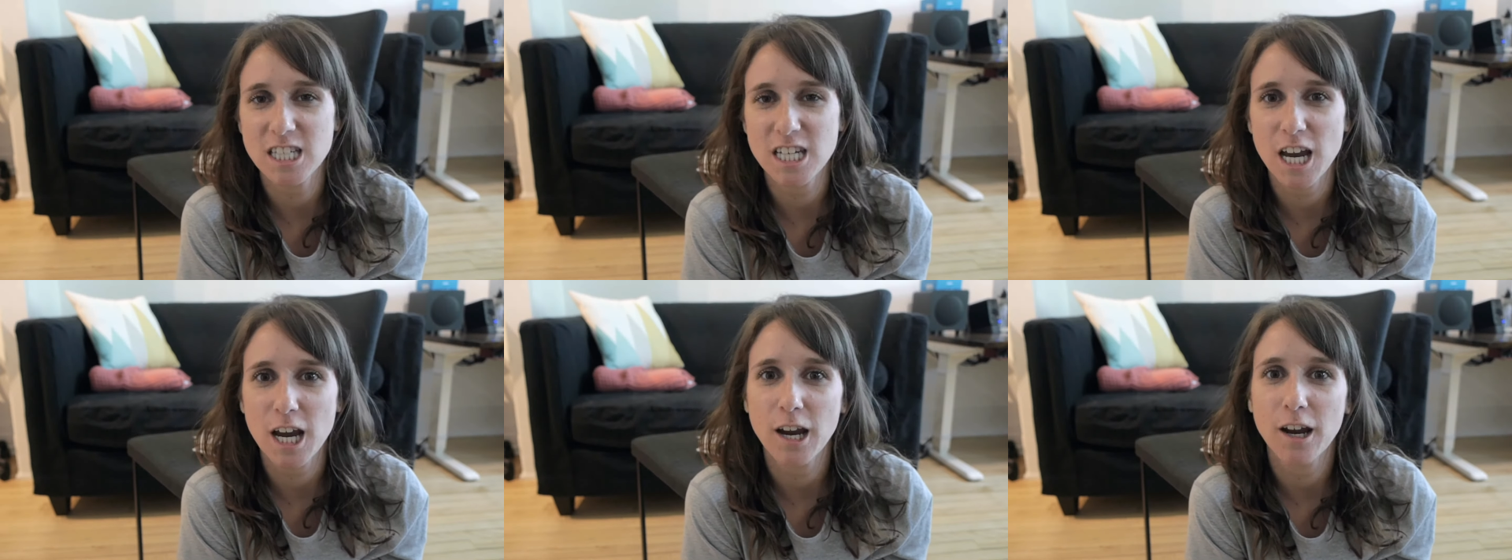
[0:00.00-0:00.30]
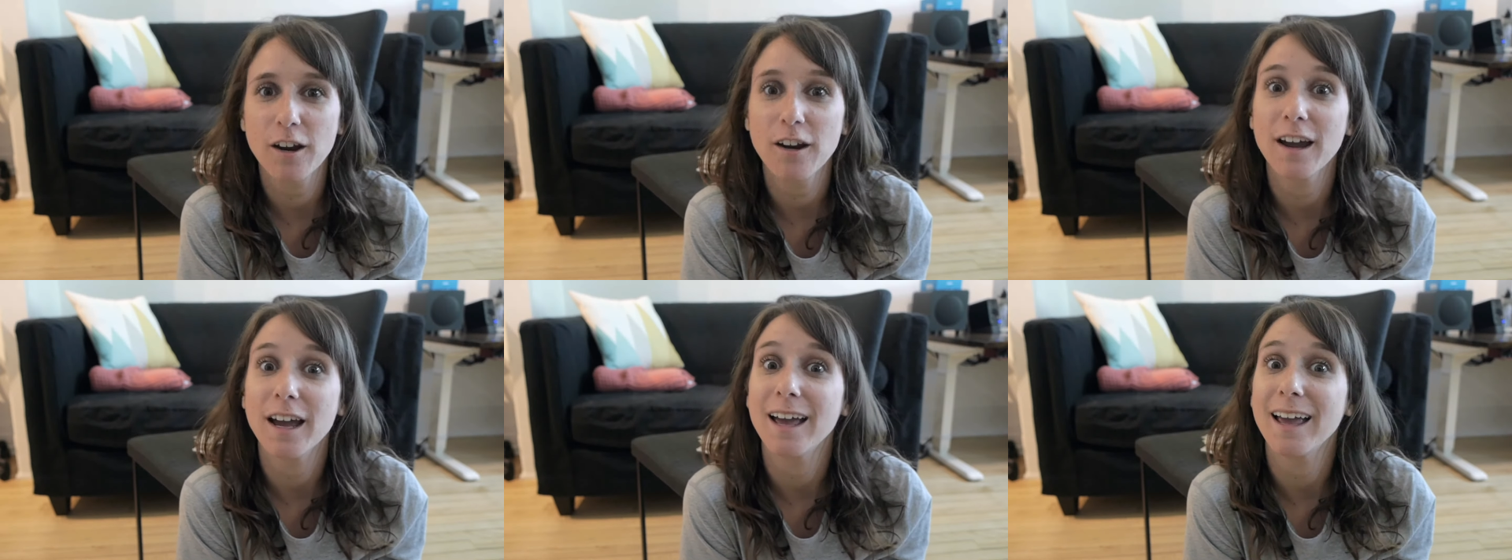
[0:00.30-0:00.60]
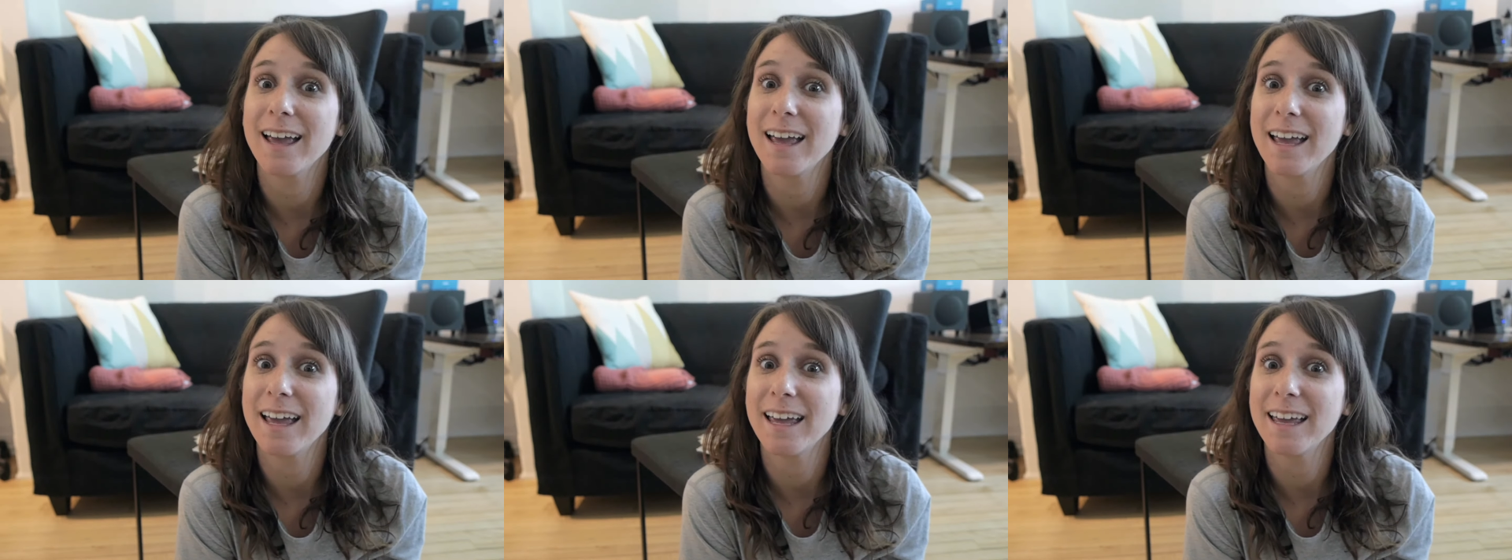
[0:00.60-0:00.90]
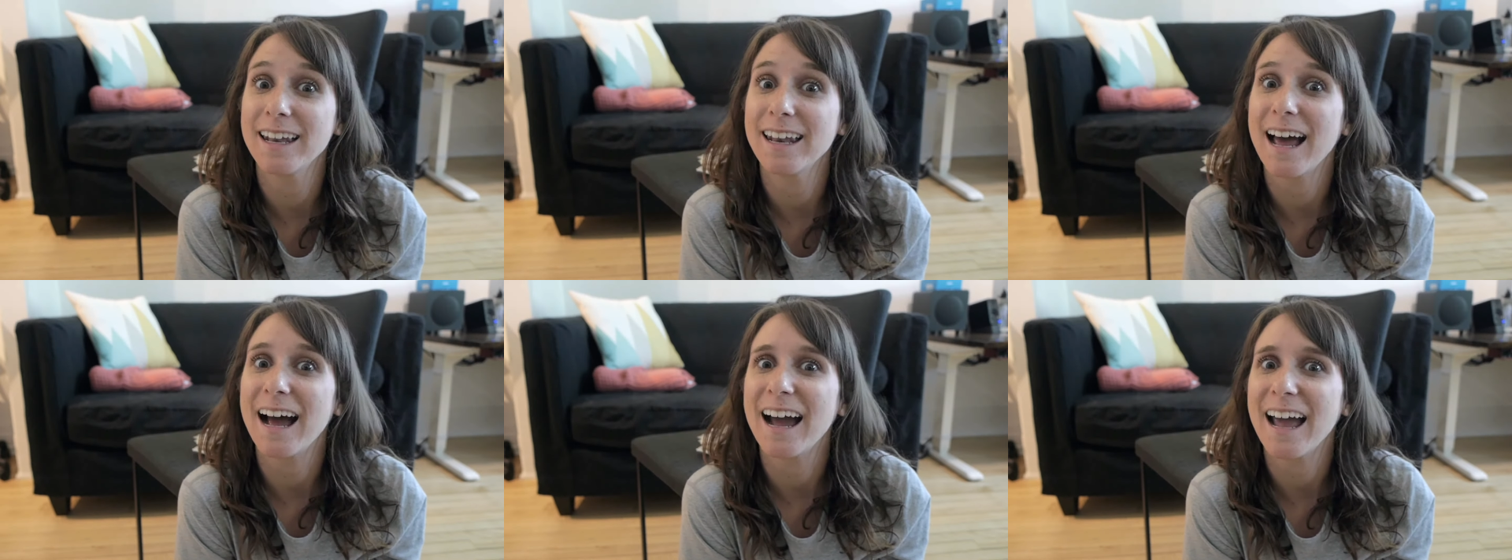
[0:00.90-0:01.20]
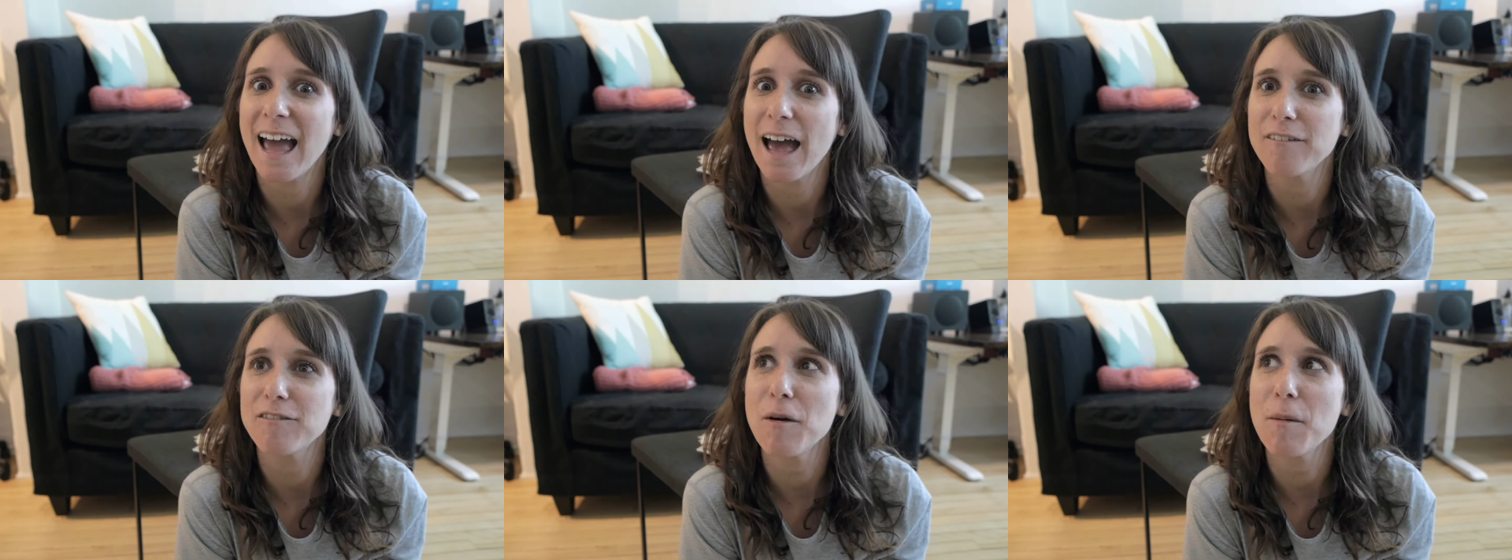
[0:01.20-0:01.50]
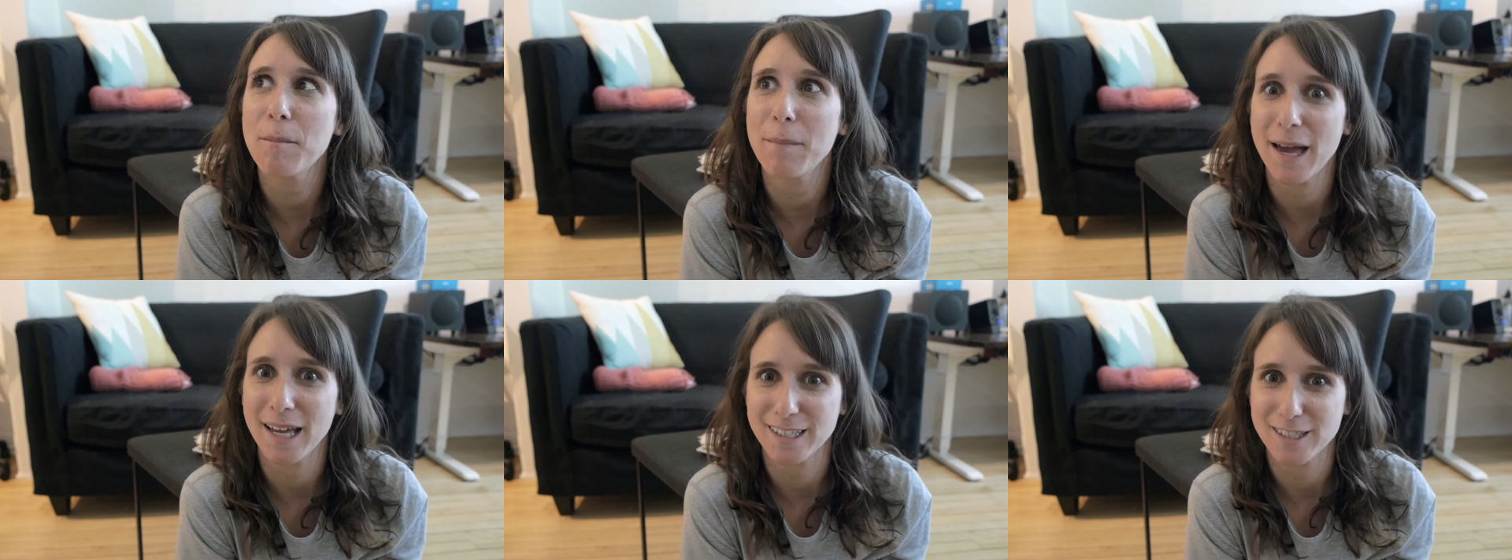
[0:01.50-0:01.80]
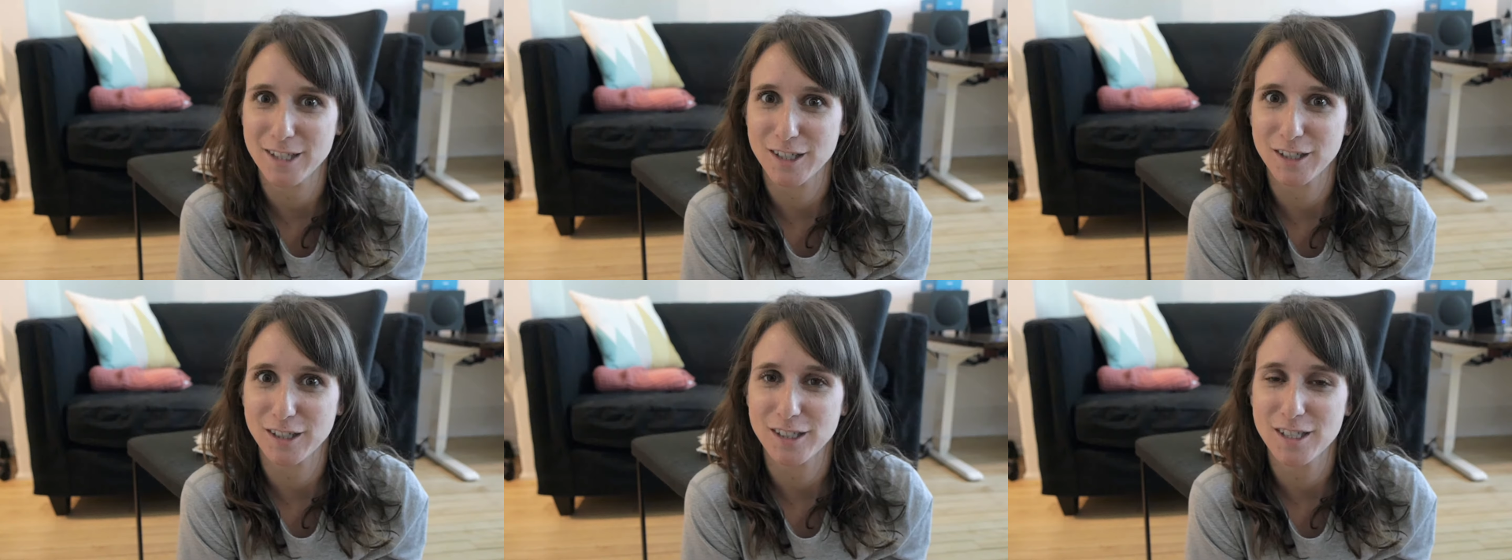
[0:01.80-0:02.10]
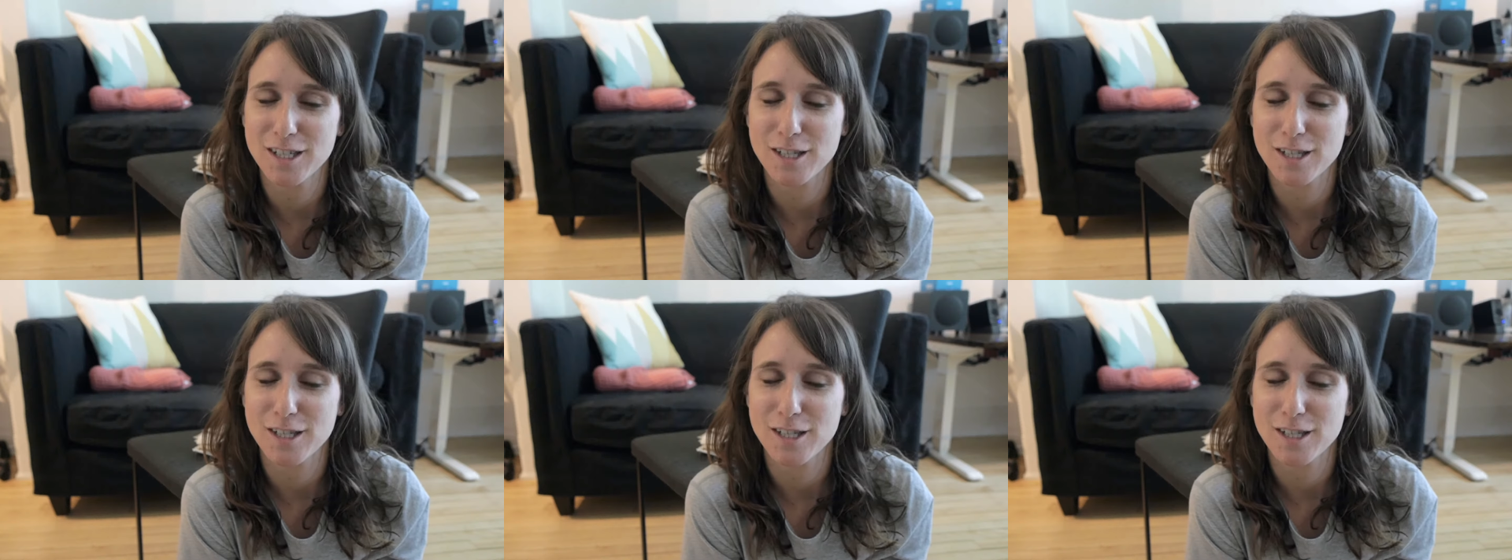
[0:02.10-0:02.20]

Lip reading: chair and I have a pattern,